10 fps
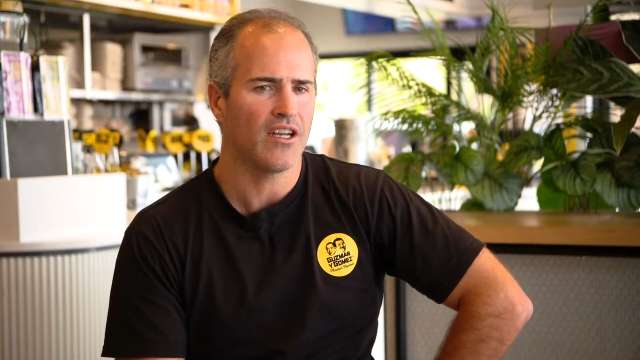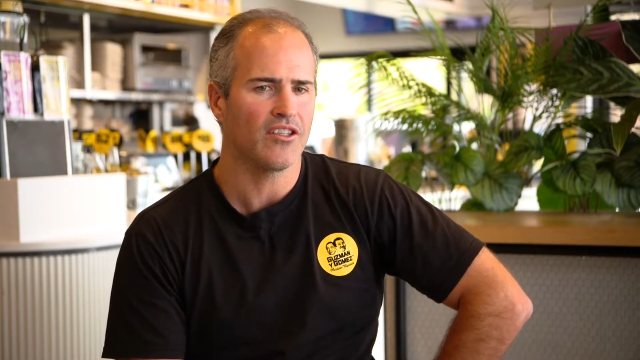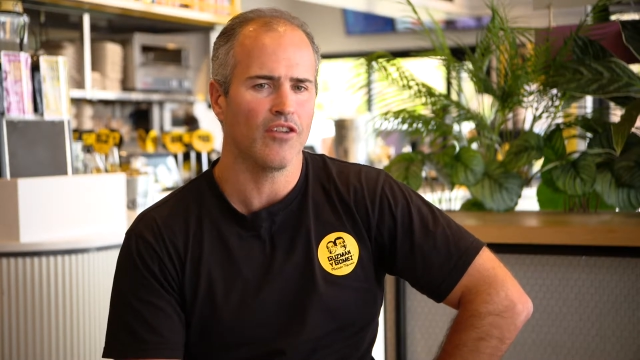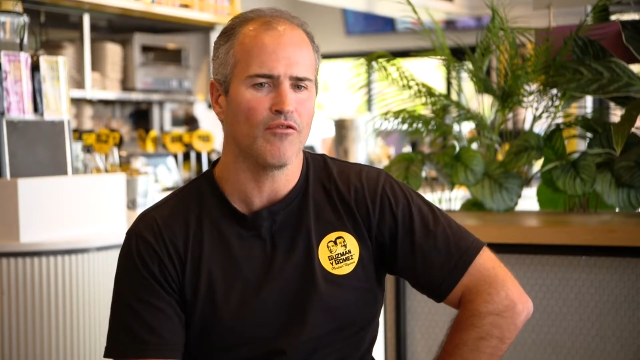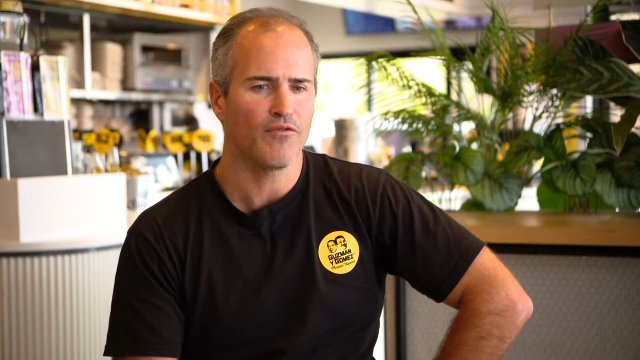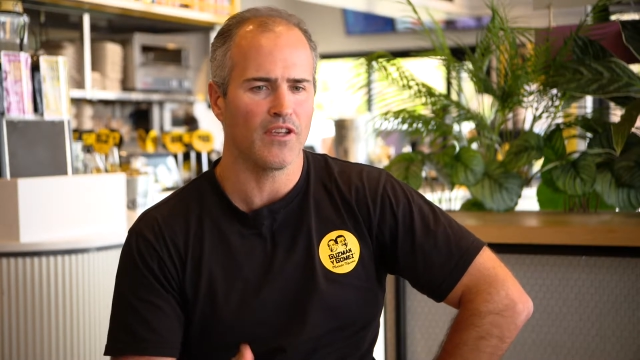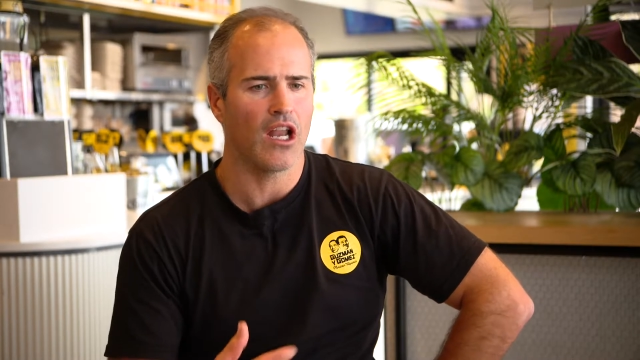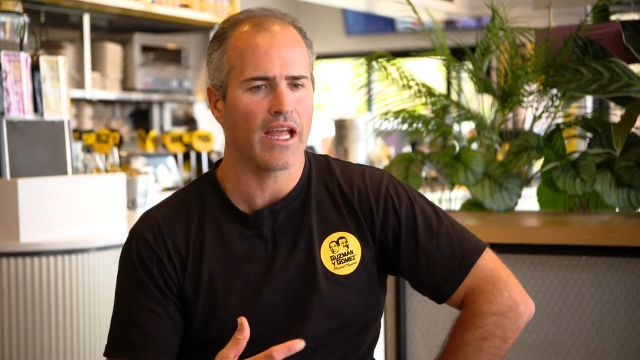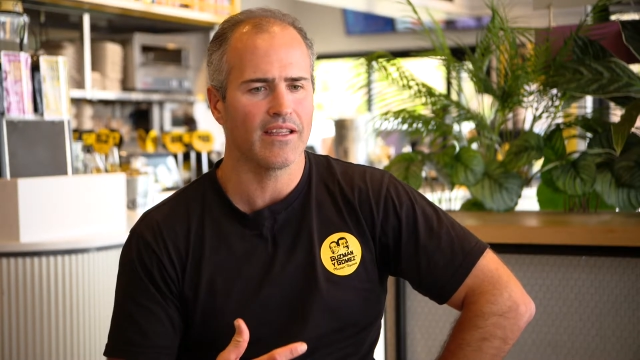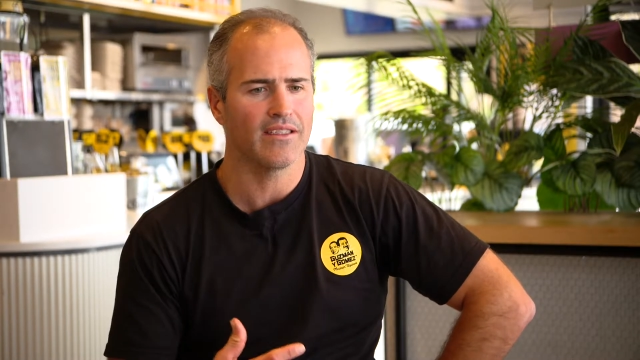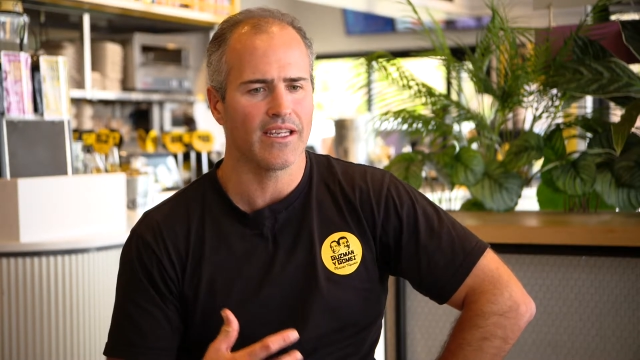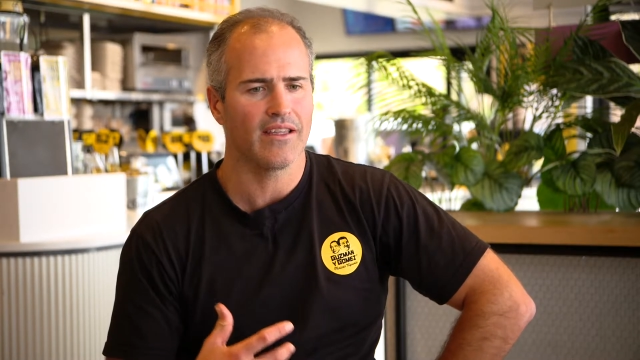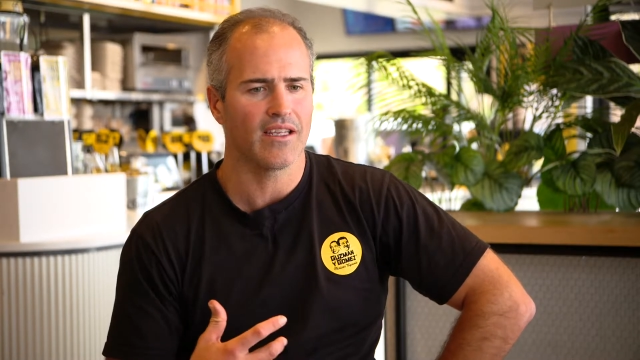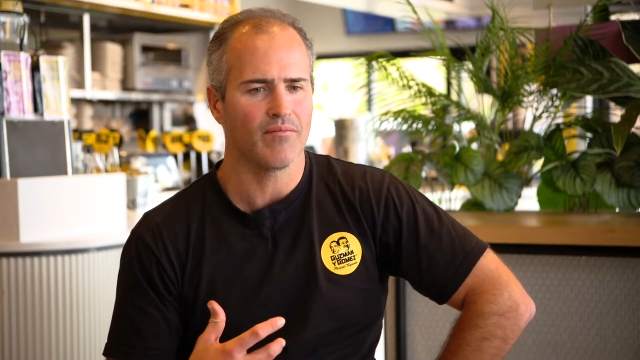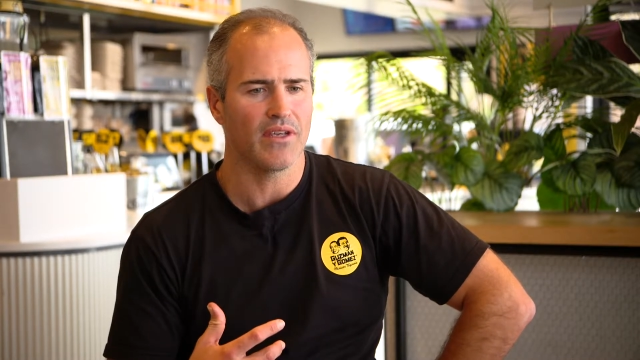I don't feel like there's
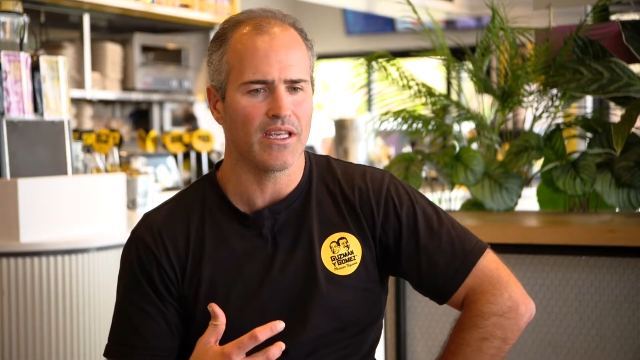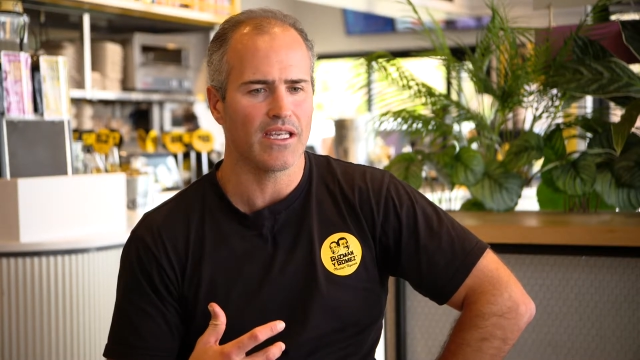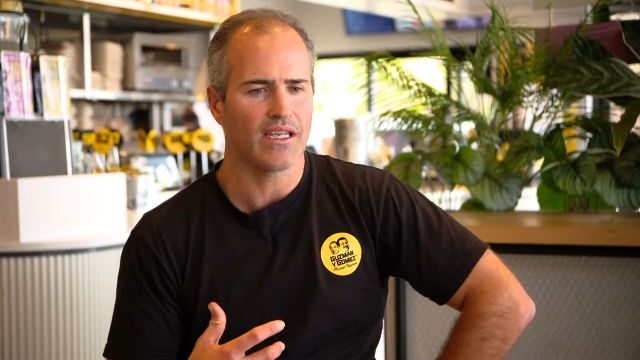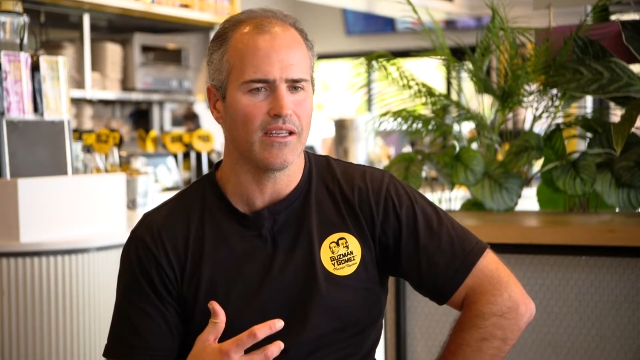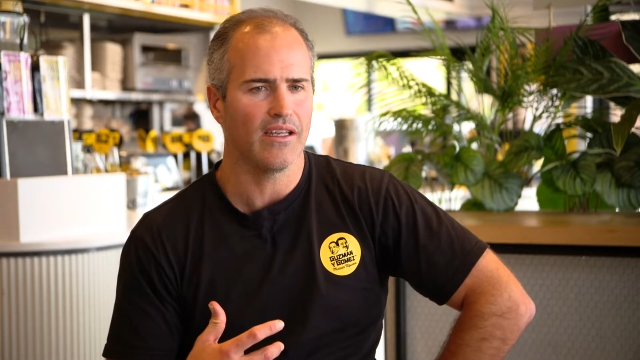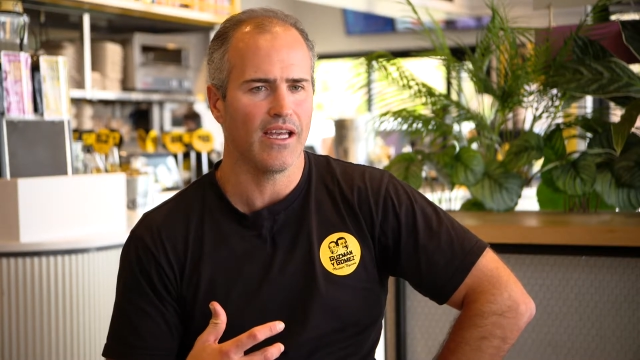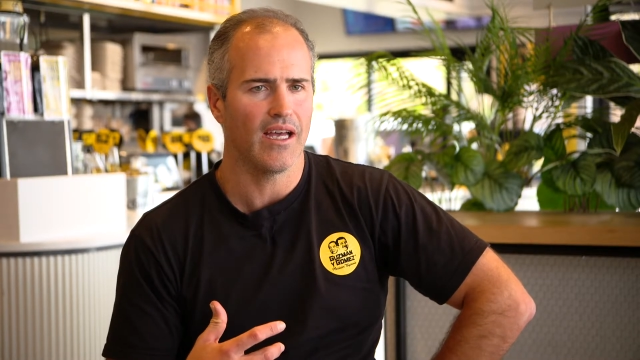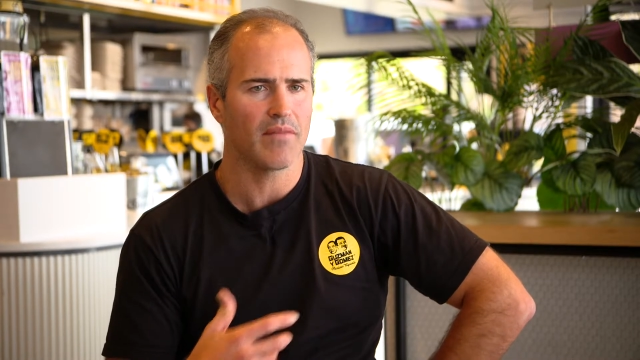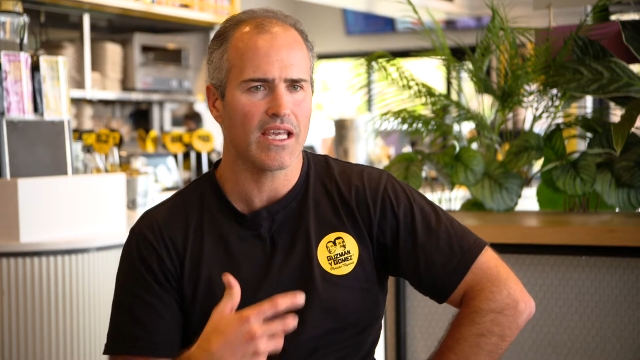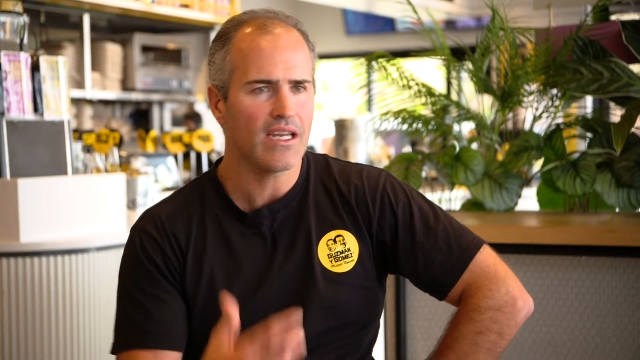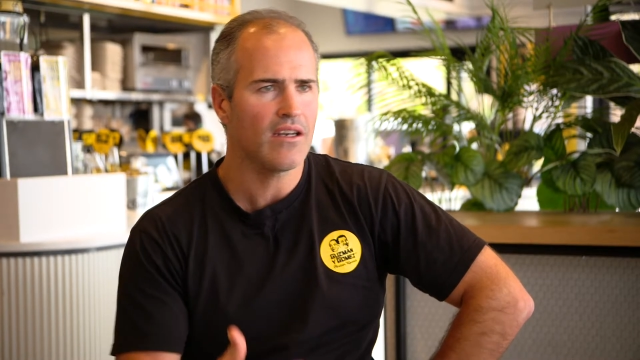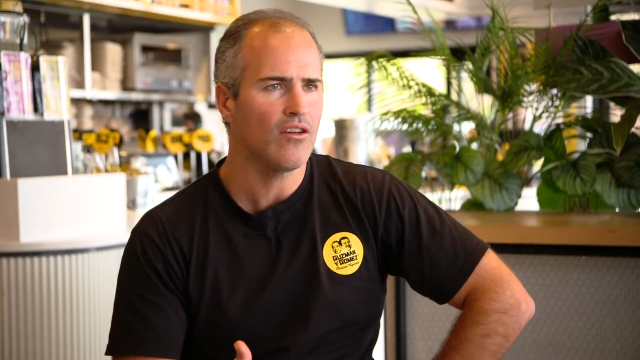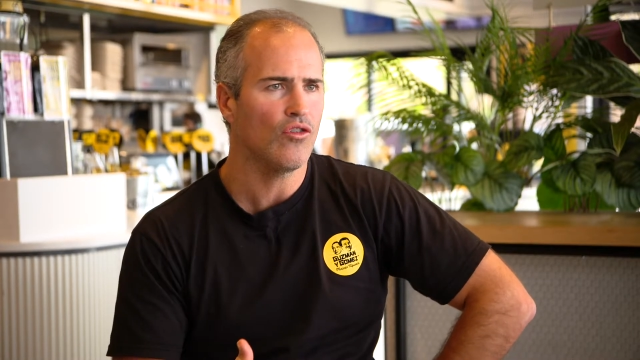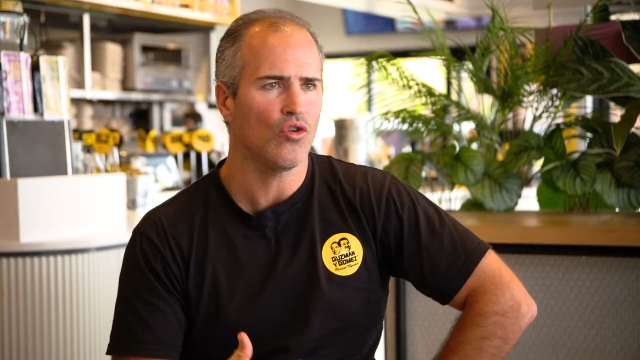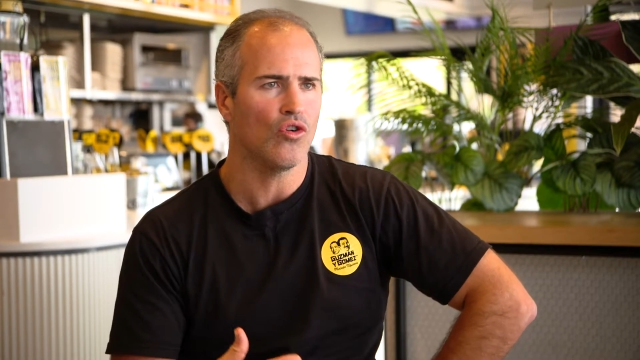anything being um,
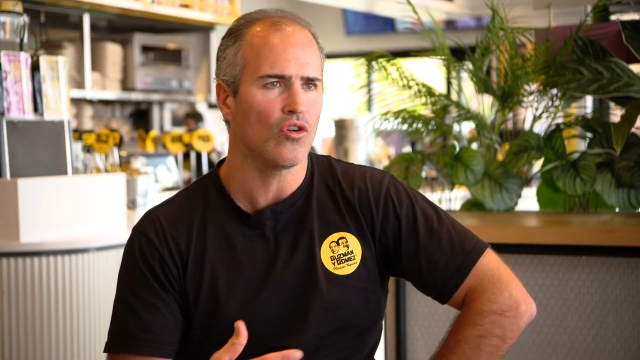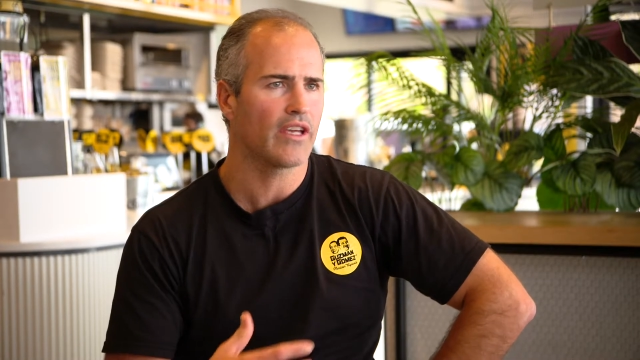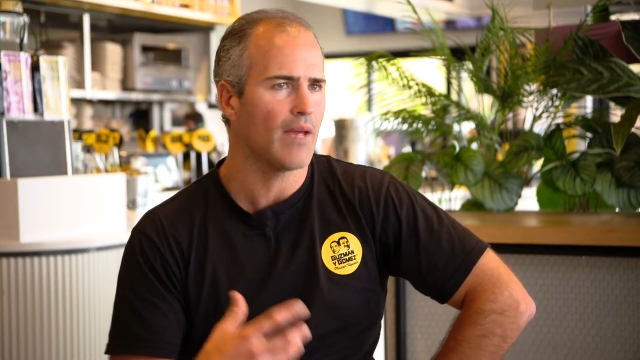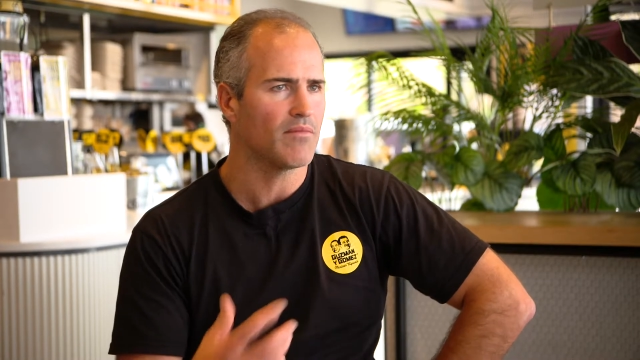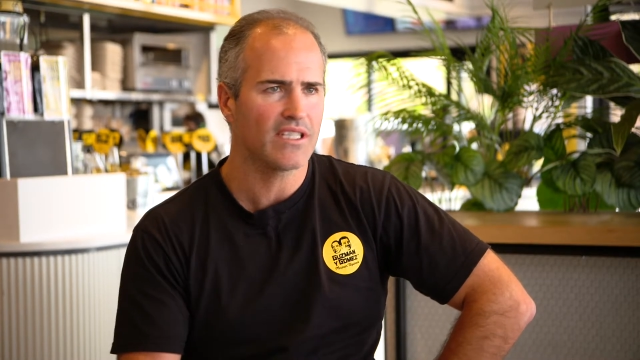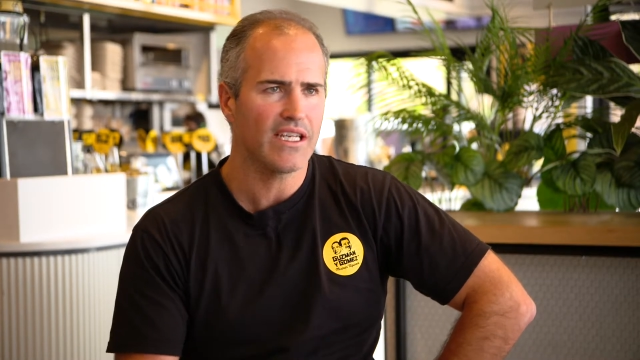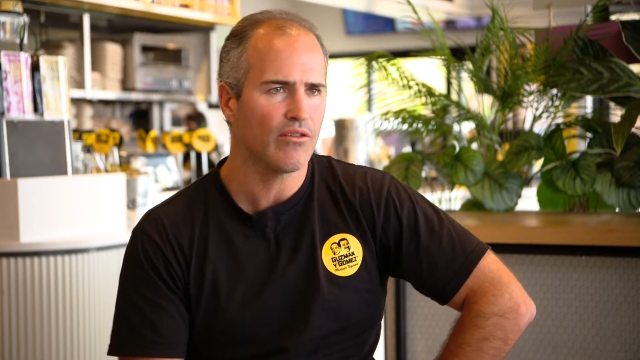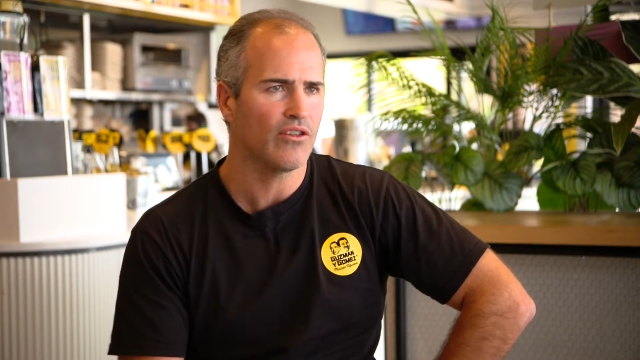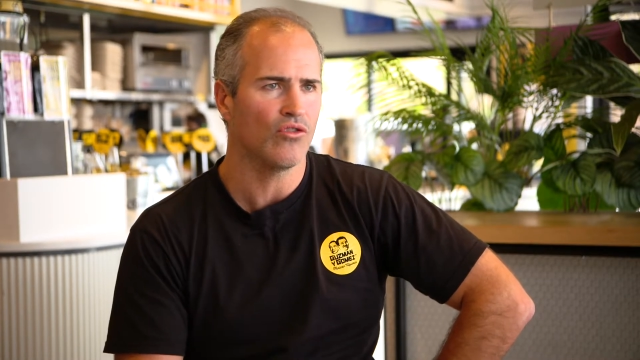hidden or kept secret